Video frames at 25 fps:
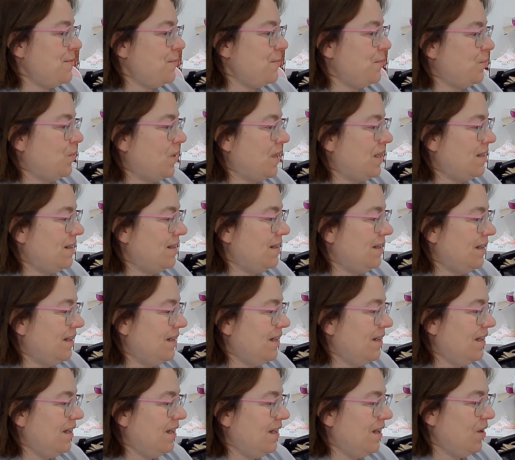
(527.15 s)
When
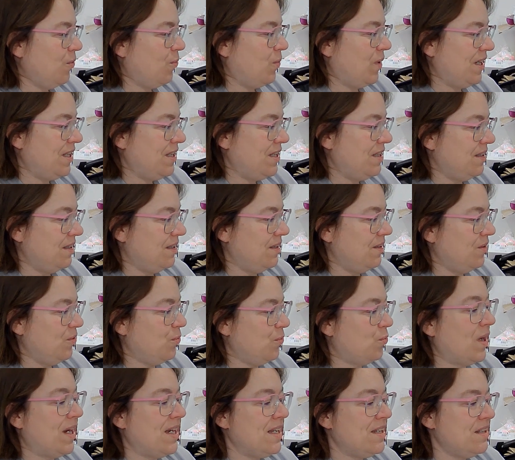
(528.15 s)

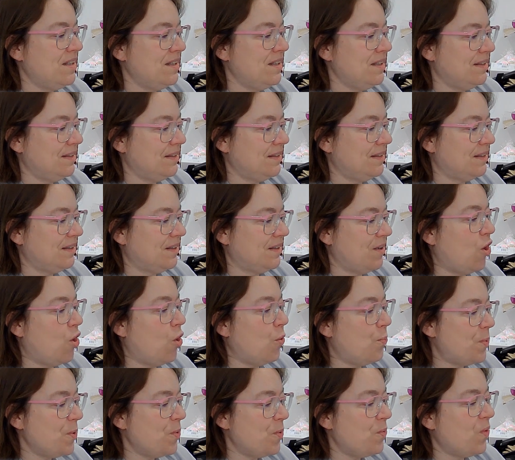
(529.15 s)

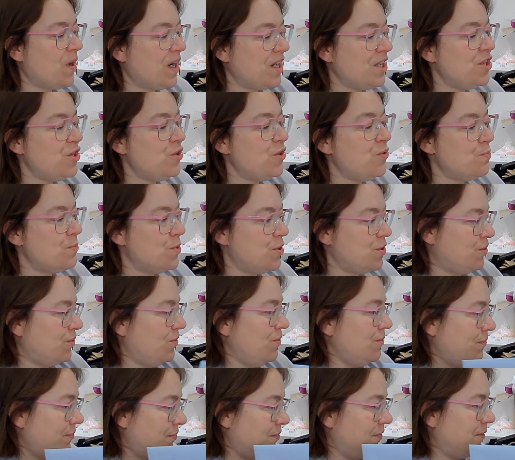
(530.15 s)
open when you
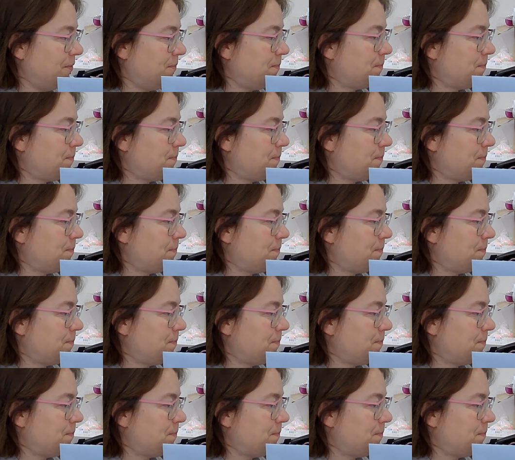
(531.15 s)
move,